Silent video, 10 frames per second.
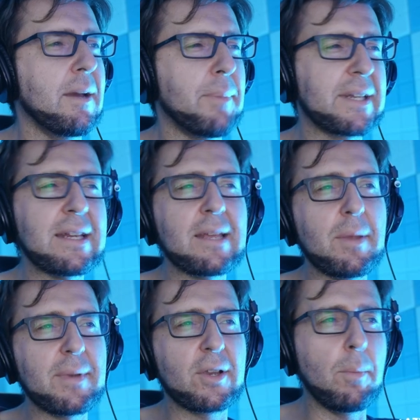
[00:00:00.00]
but can I
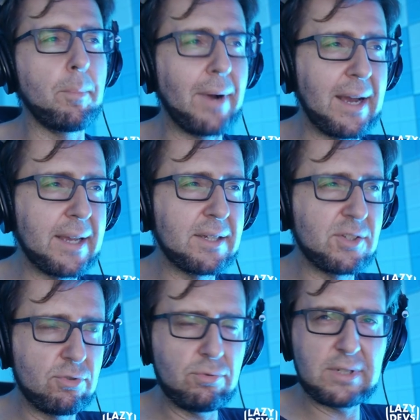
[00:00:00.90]
maybe combine
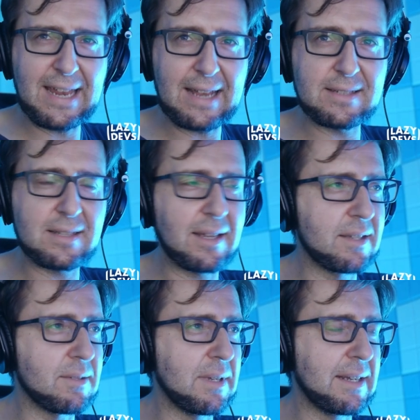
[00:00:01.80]
two texts, like
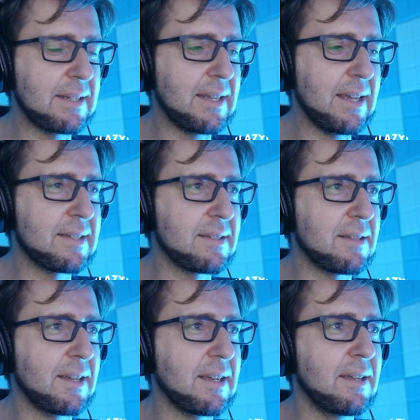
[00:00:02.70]
something like texts,
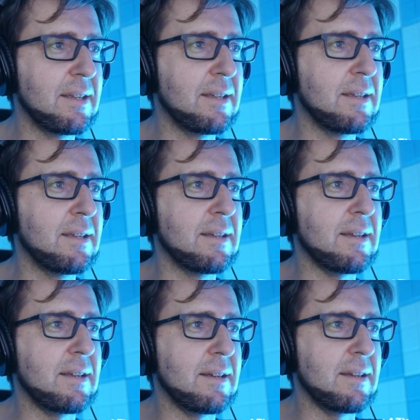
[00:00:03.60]
like
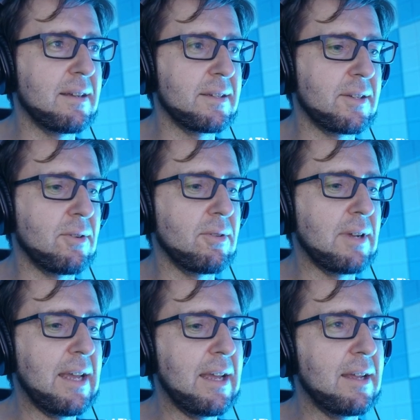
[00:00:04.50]
uh, you know,
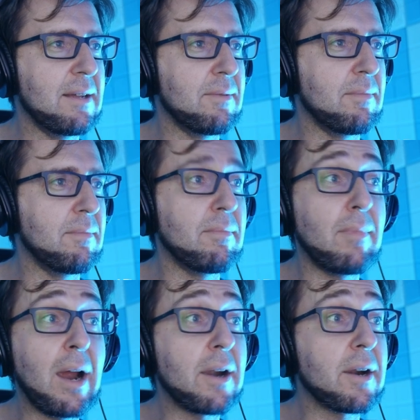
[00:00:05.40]
uh,
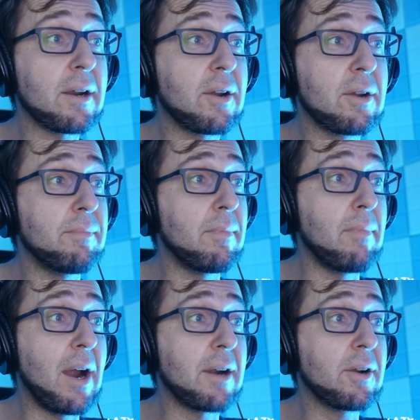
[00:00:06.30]
Mar
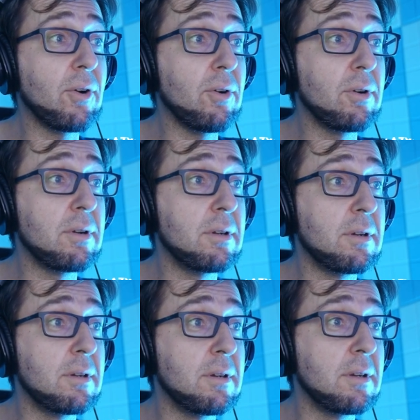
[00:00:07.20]
Marco
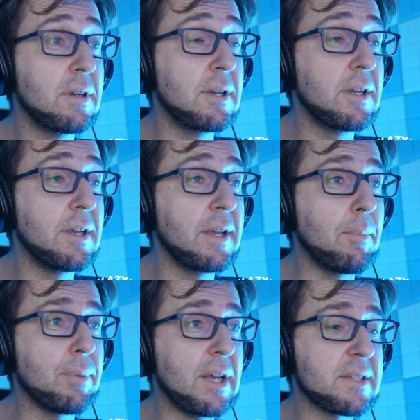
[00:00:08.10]

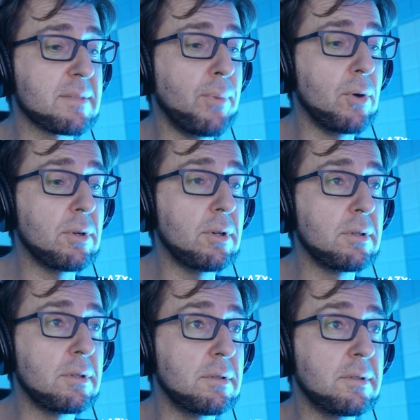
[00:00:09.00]
plus Polo,
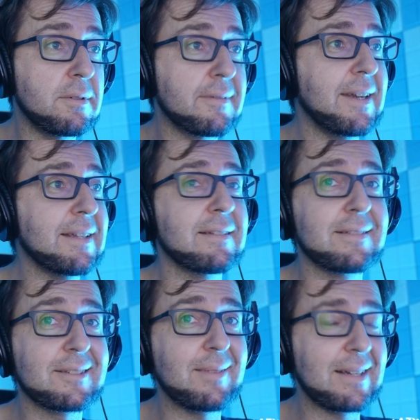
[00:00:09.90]
right?
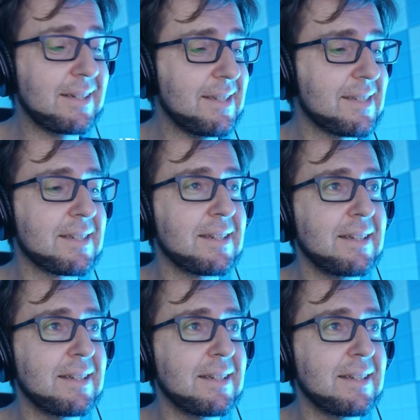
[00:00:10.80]
Something like this